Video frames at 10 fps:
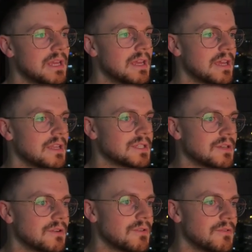And
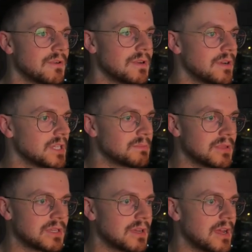so, I spent
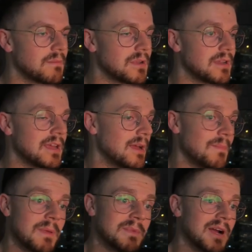the time, and
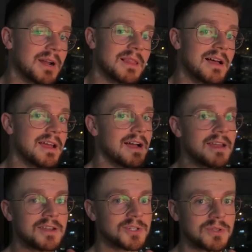I'm not going to lie, I
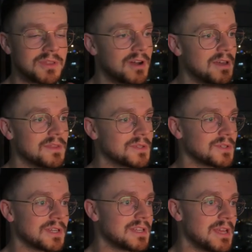initially thought this was
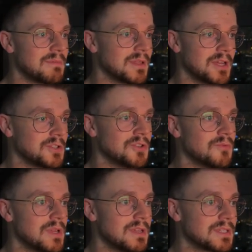going to take me like 2
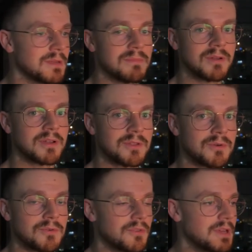weeks to build out the
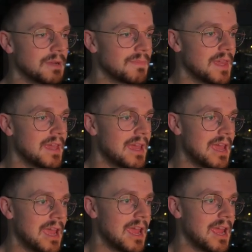whole thing.
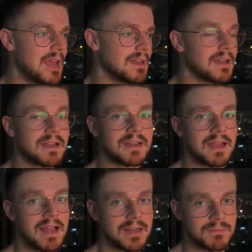And it
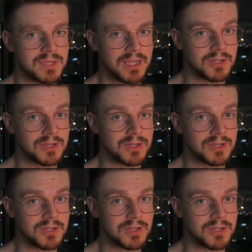ended up taking